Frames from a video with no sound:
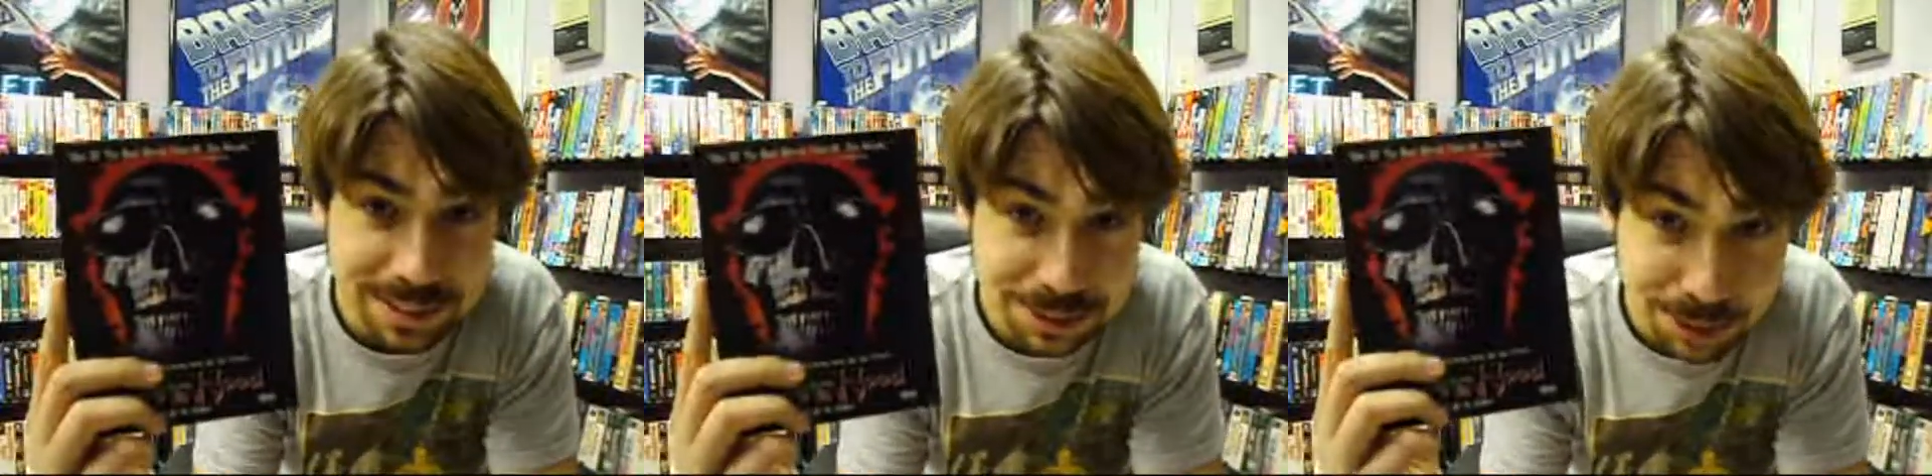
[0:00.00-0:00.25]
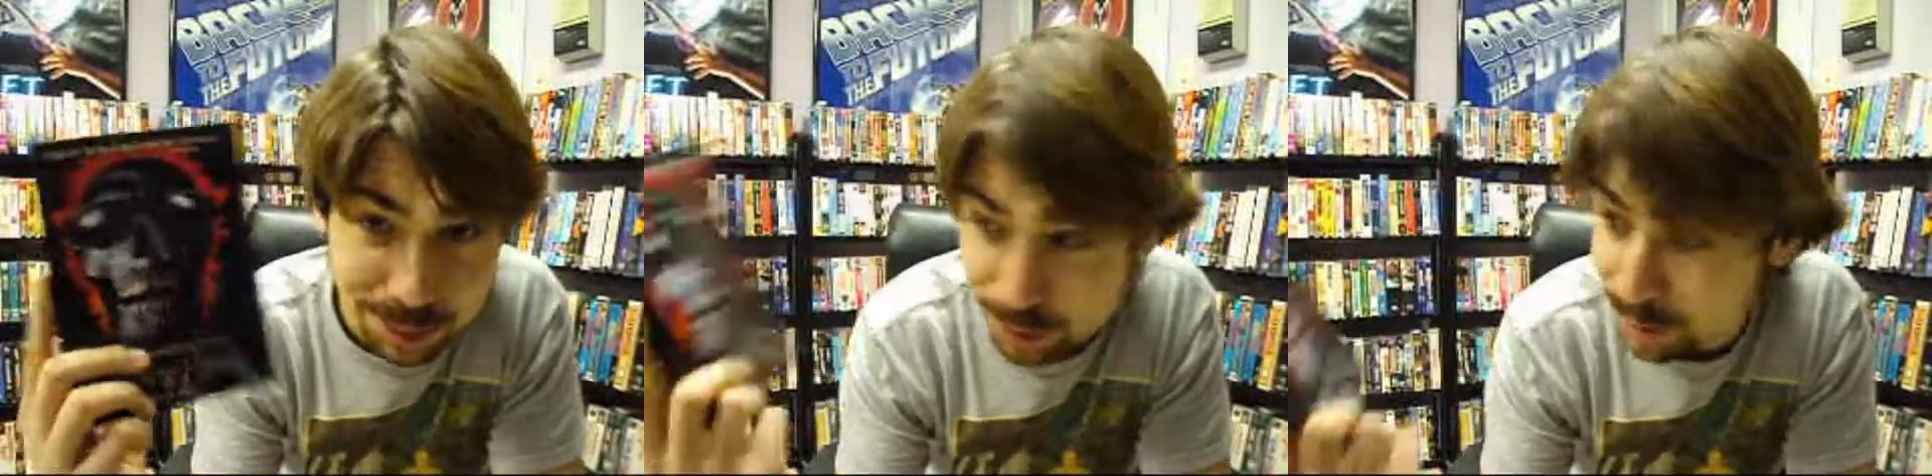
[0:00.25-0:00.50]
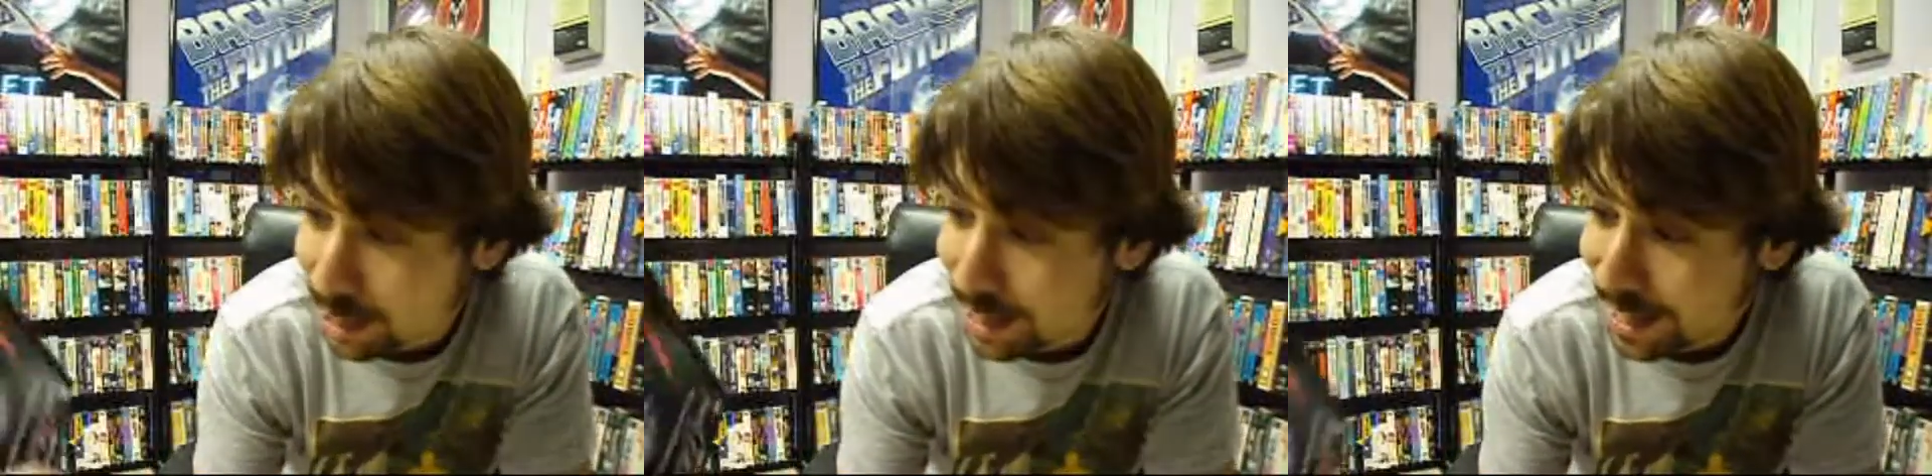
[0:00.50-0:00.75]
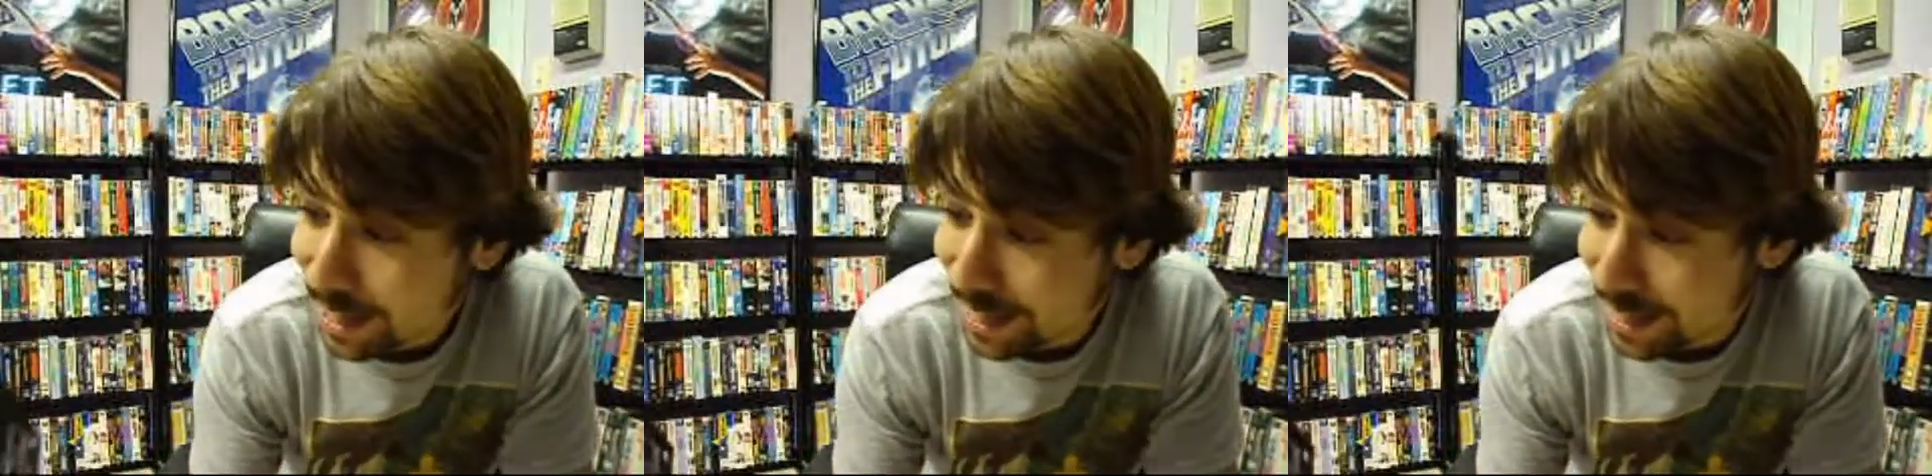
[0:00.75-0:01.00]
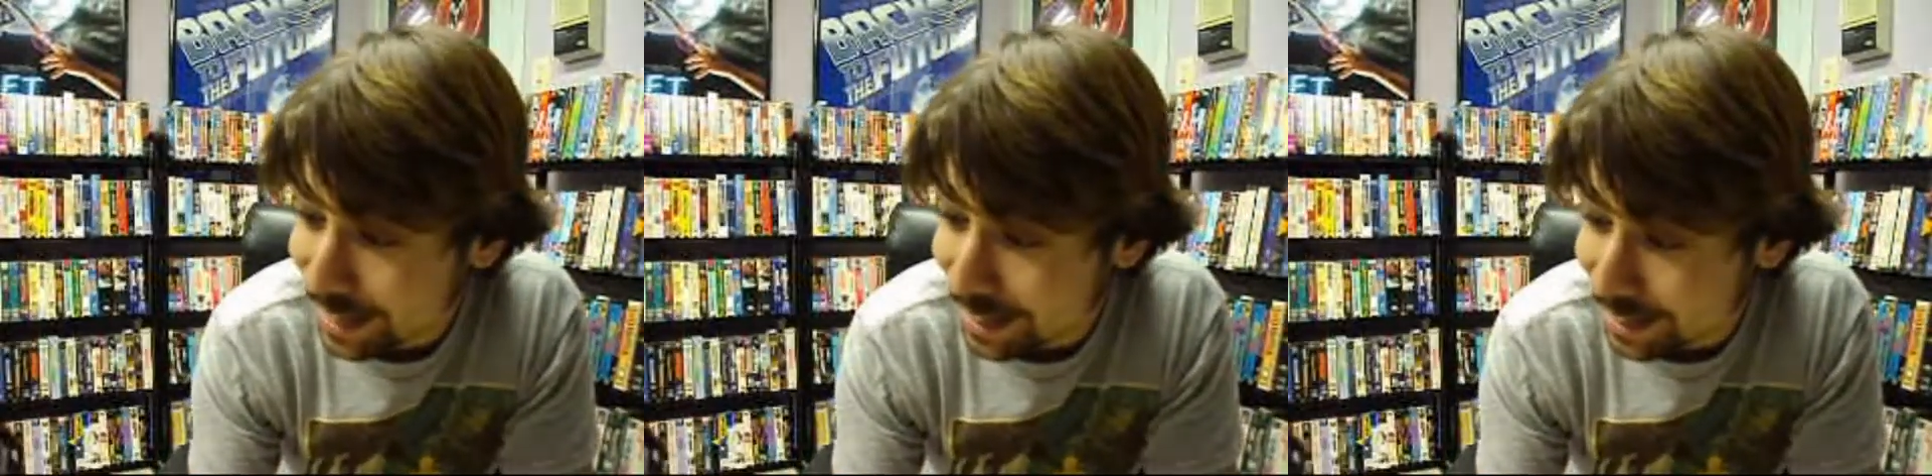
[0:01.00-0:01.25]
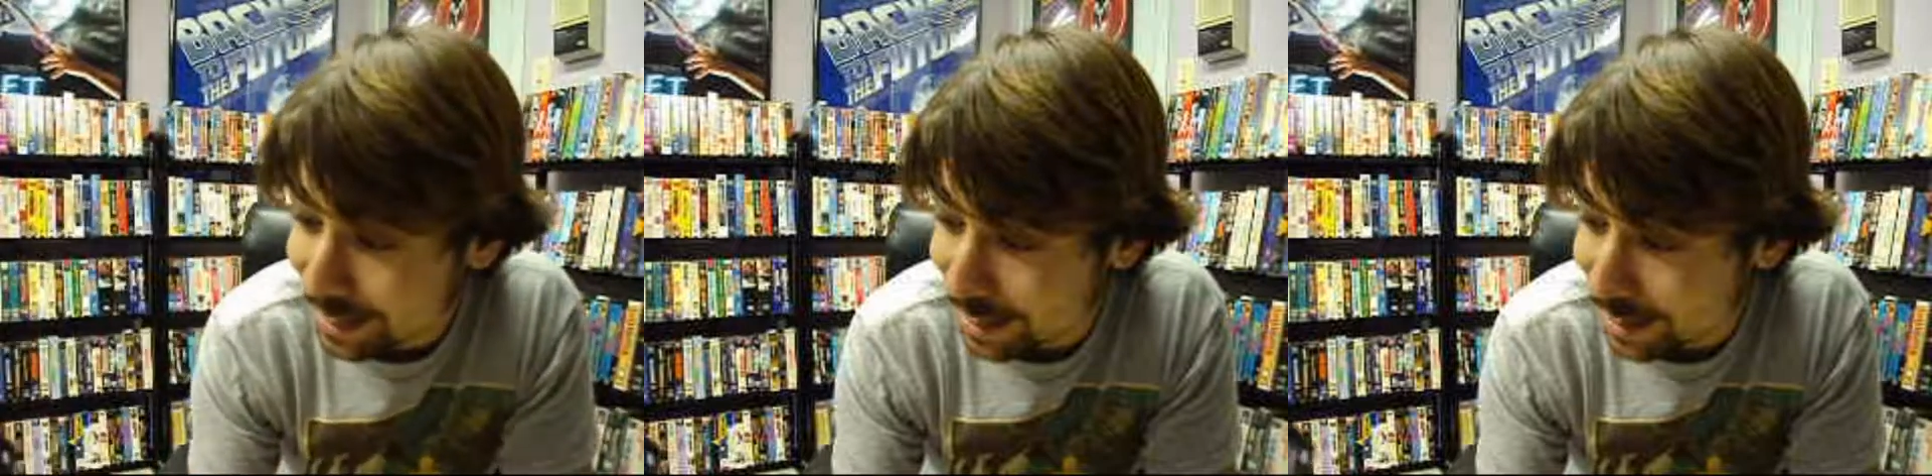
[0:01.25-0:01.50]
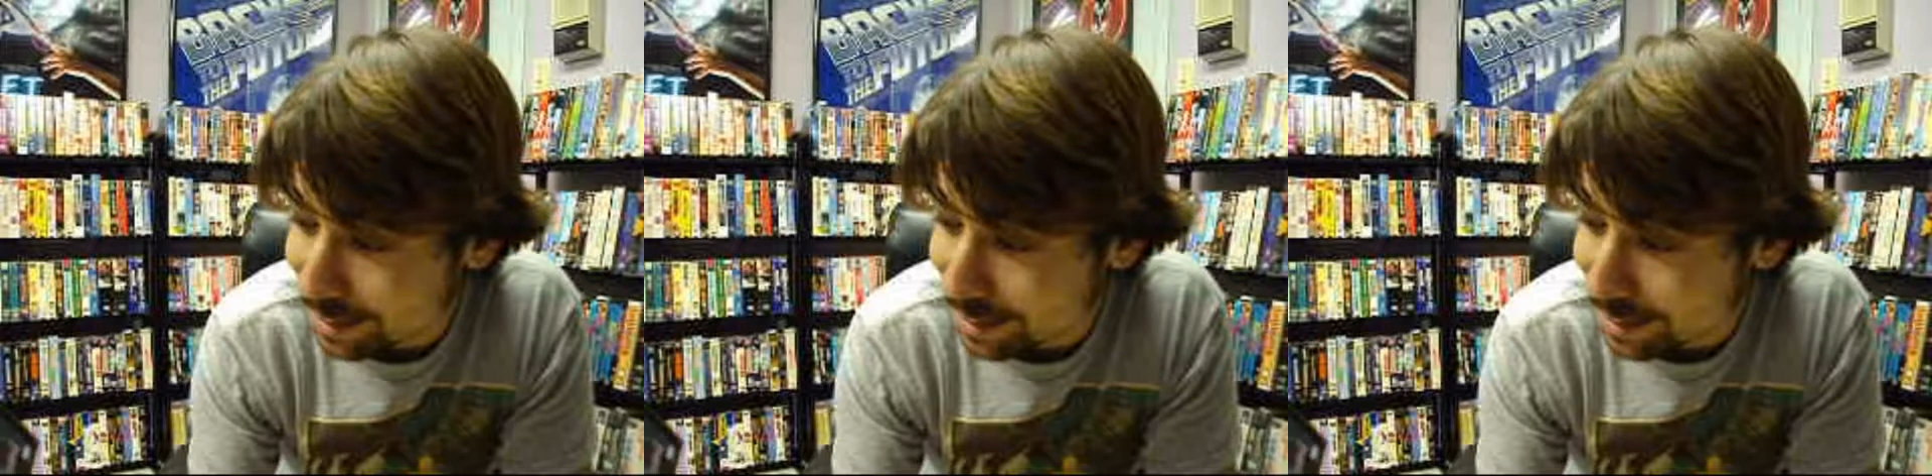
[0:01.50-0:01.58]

in total, and